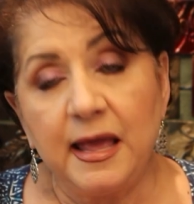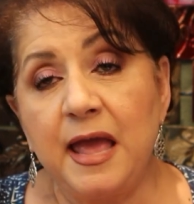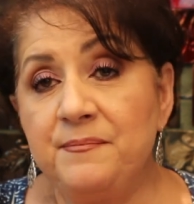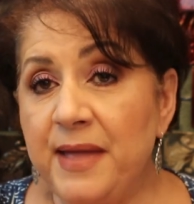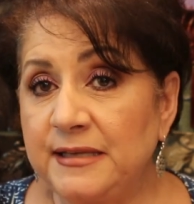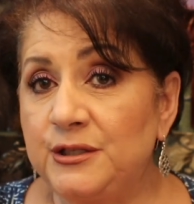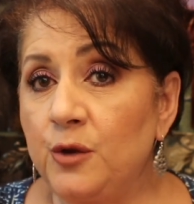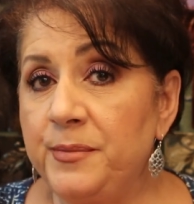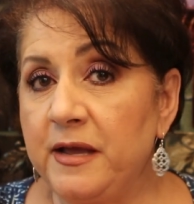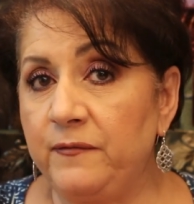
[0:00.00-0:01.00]
It may
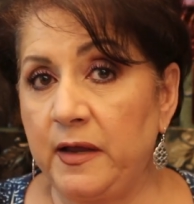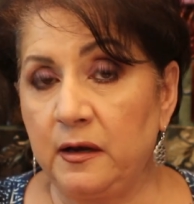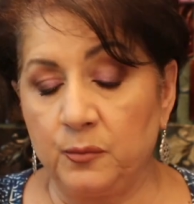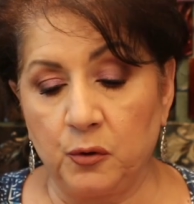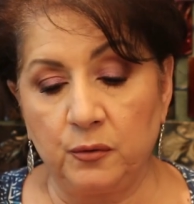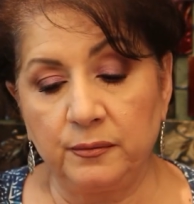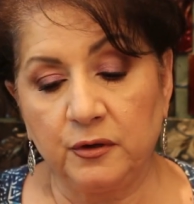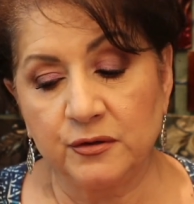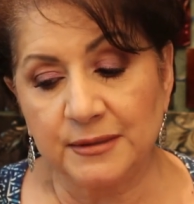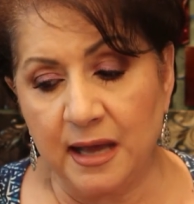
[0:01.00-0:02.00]
still be available,
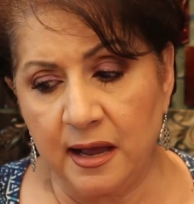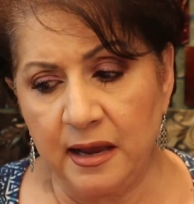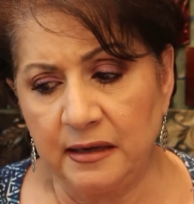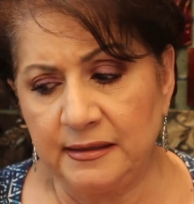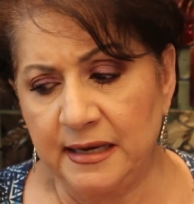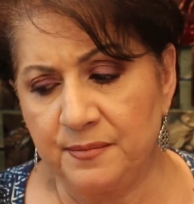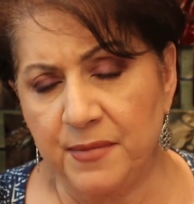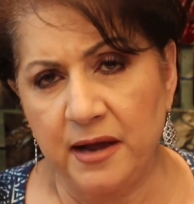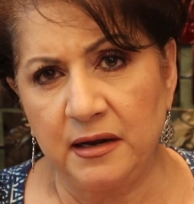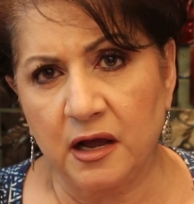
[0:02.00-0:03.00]
because I did
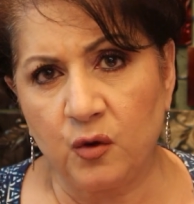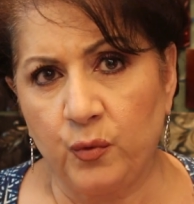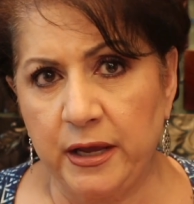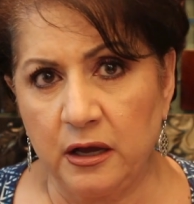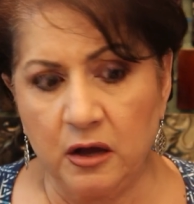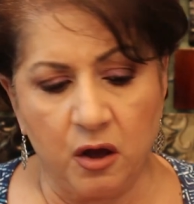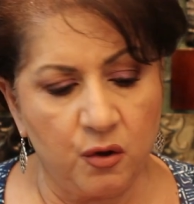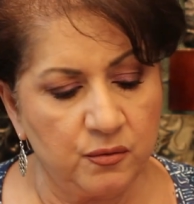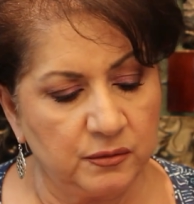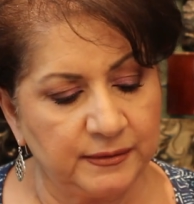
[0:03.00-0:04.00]
mine like a week
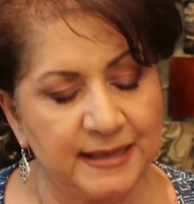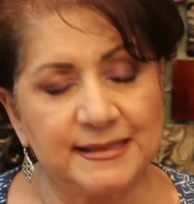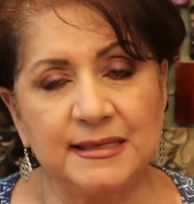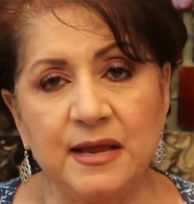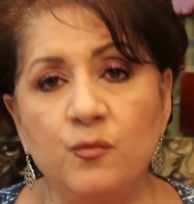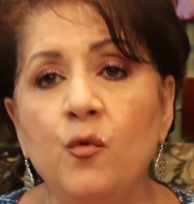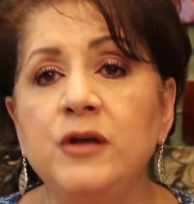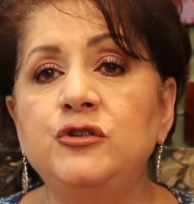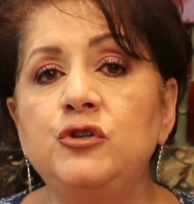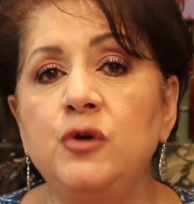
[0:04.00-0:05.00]
ago.
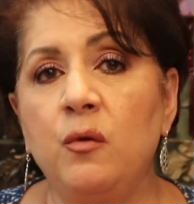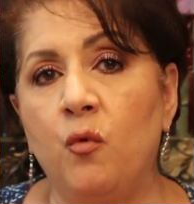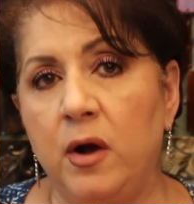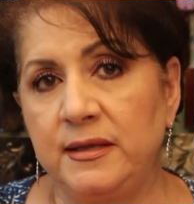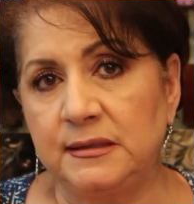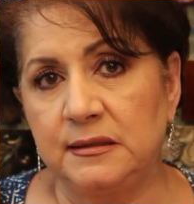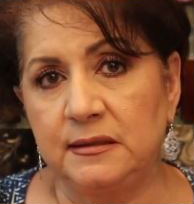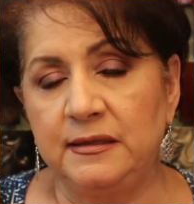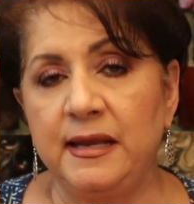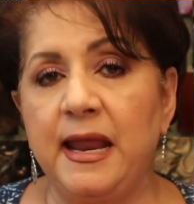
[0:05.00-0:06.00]
Once you do it once,
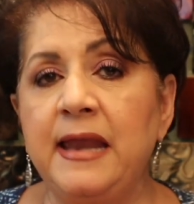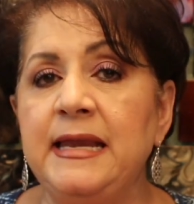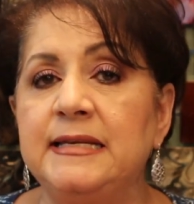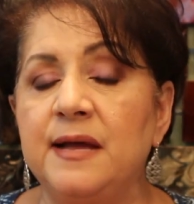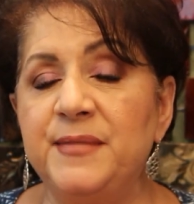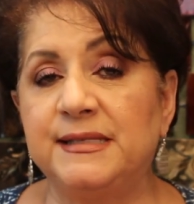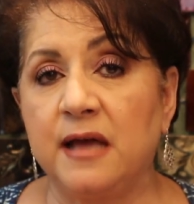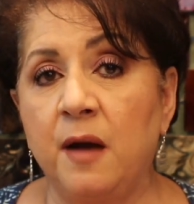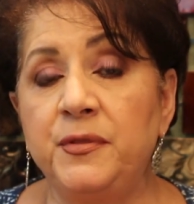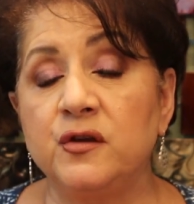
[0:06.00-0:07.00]
then anytime it's
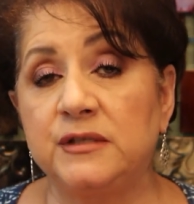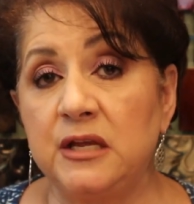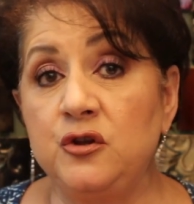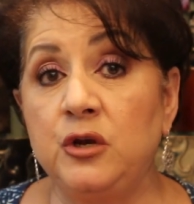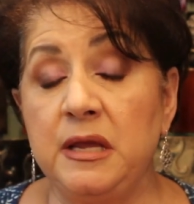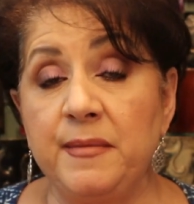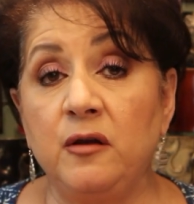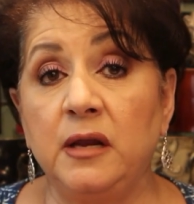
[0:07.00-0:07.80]
up, they'll send you an email